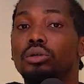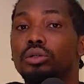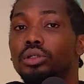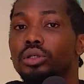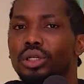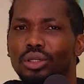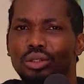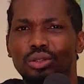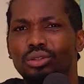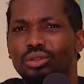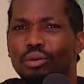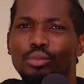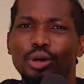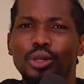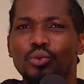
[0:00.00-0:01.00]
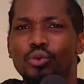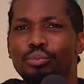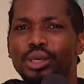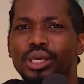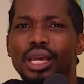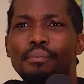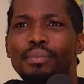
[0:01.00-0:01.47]
your money will be
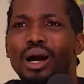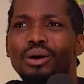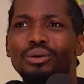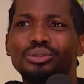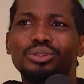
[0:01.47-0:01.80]
about